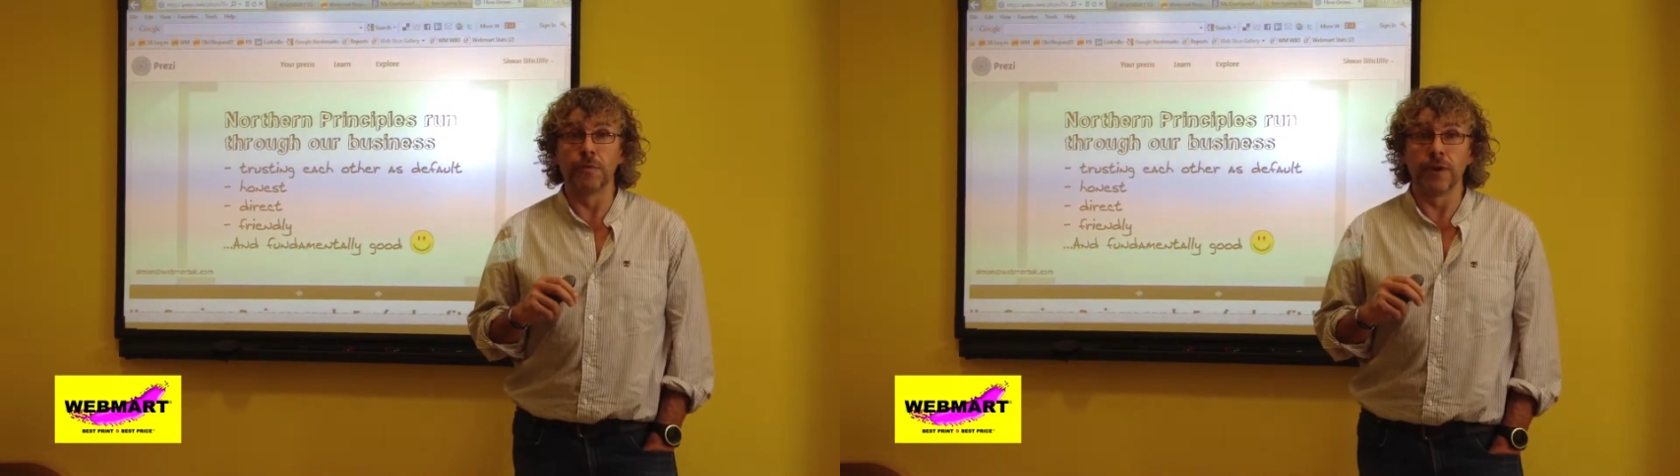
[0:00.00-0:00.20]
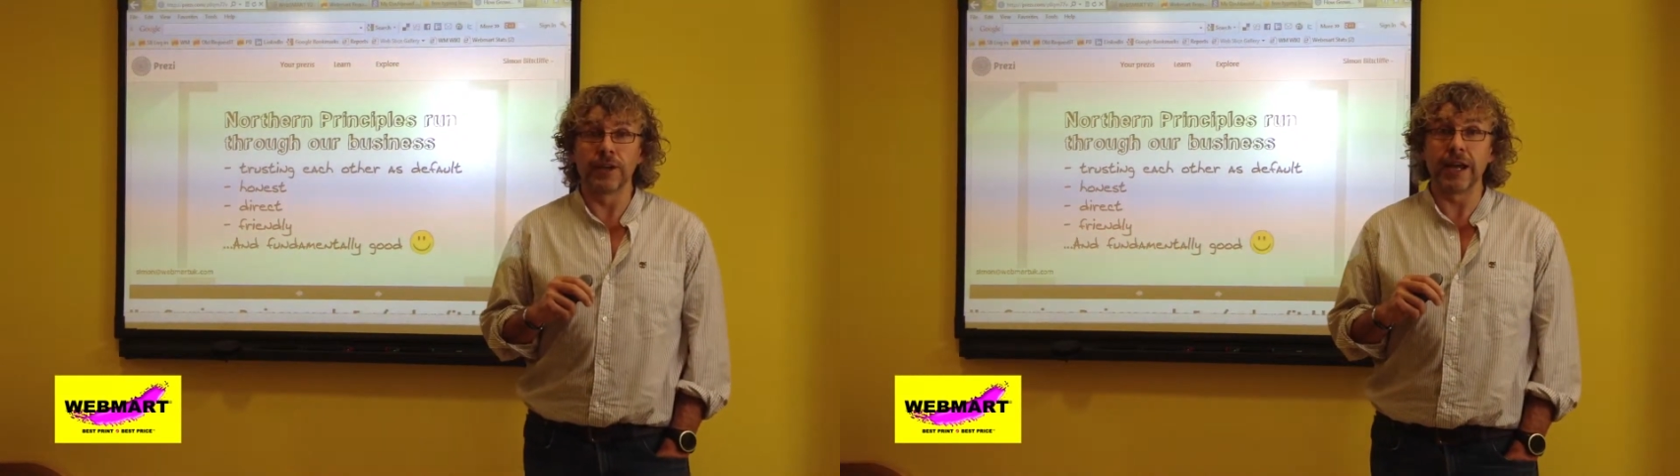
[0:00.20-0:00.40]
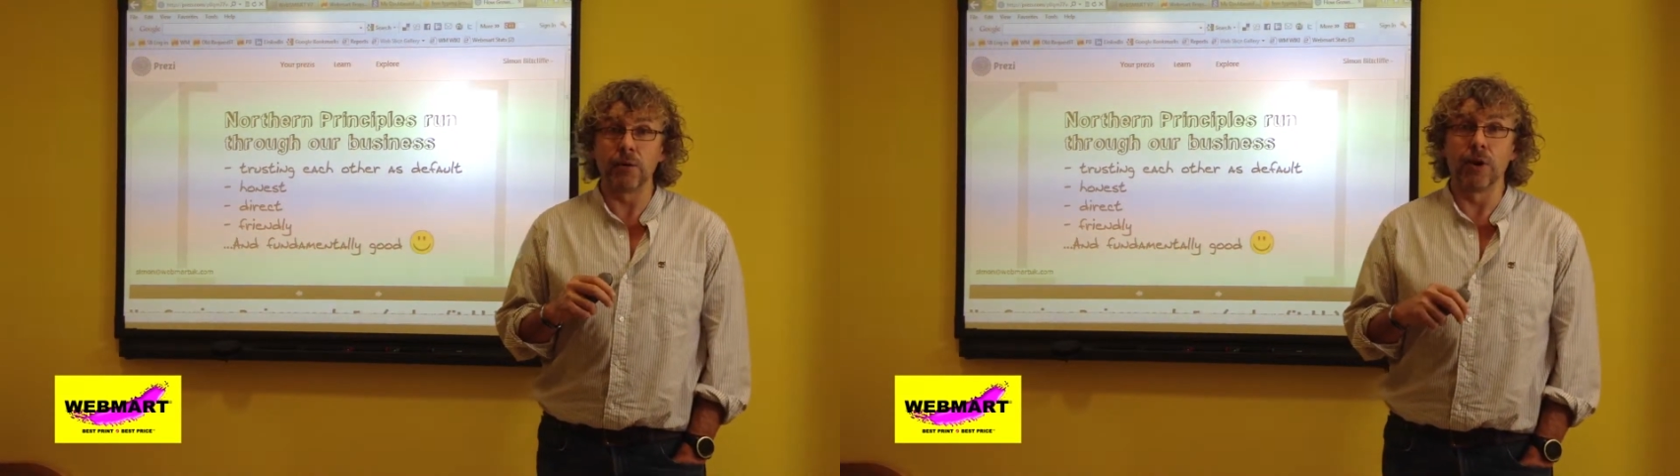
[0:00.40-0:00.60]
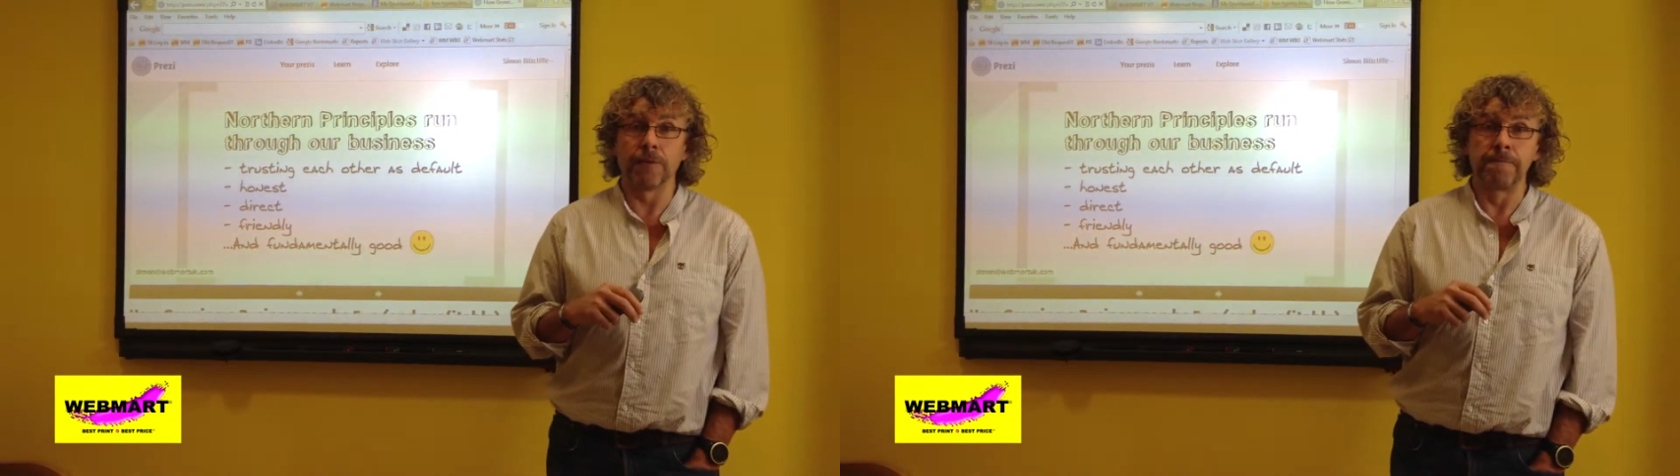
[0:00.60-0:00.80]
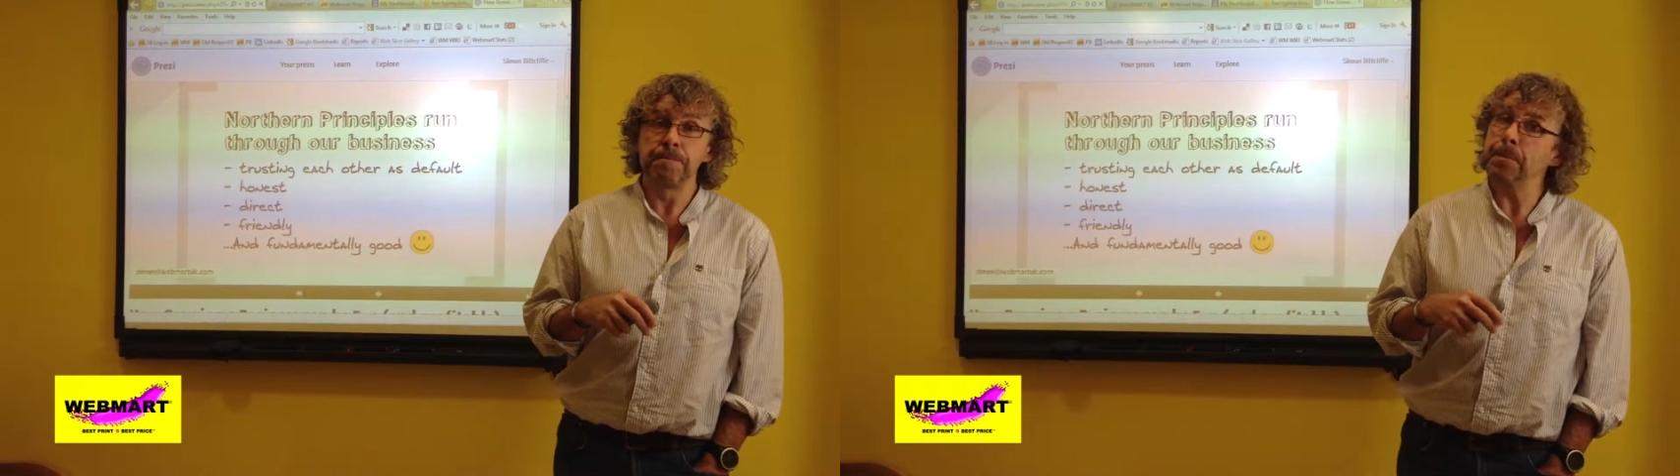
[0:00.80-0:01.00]
them from
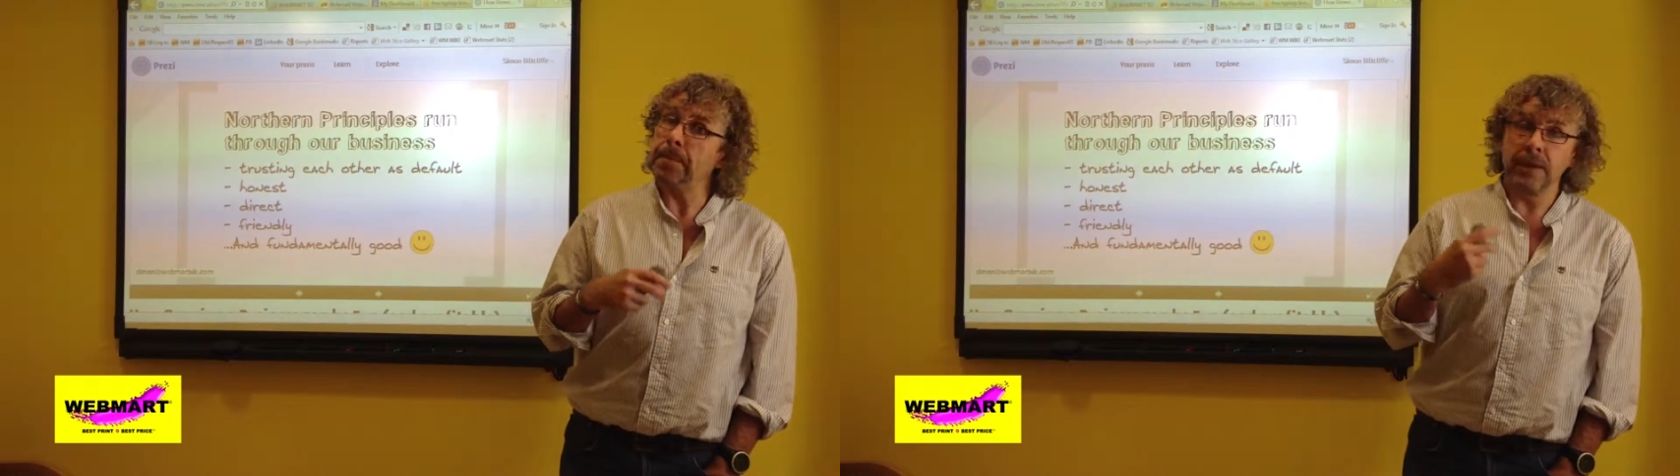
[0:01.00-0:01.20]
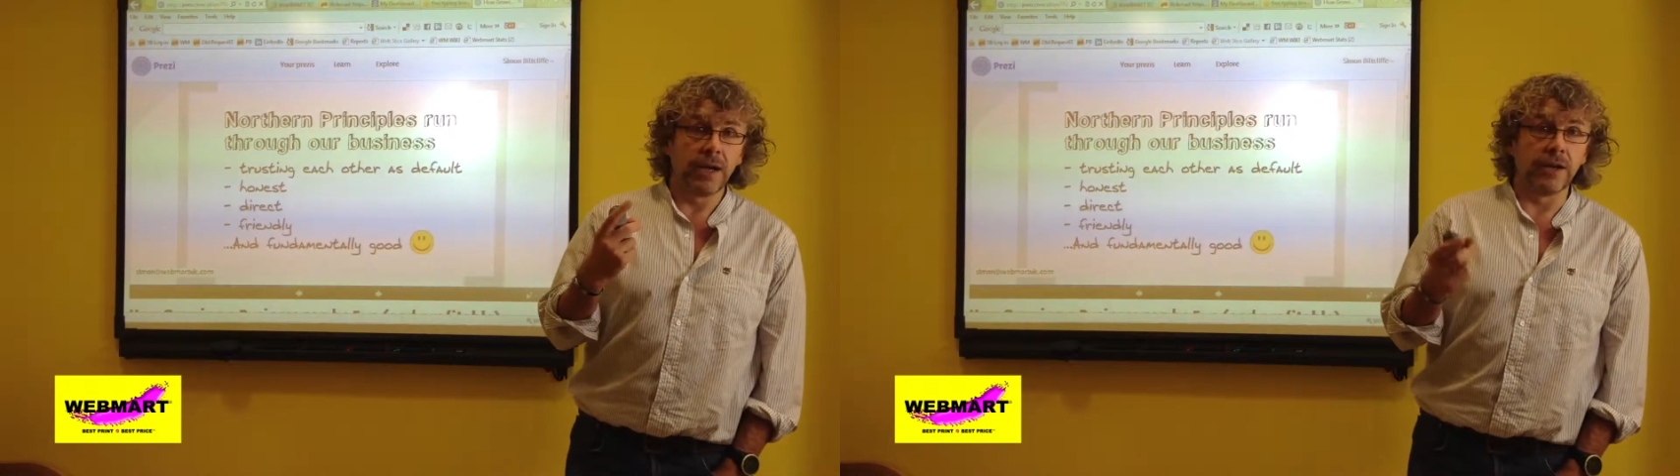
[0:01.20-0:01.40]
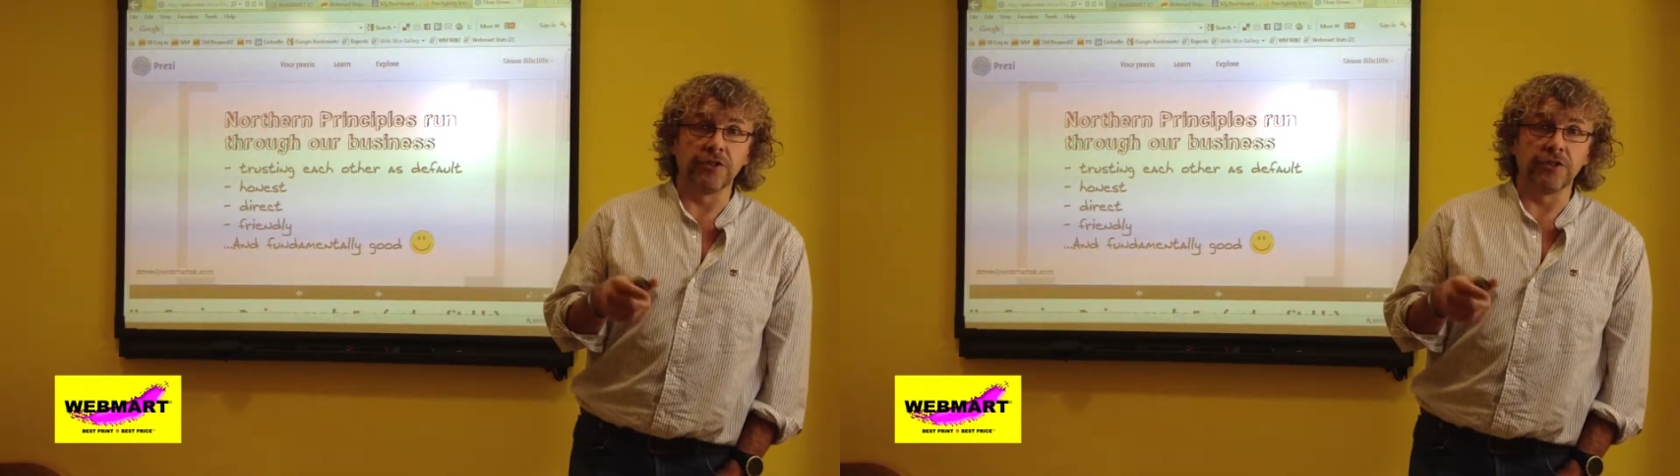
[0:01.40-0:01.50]
day one.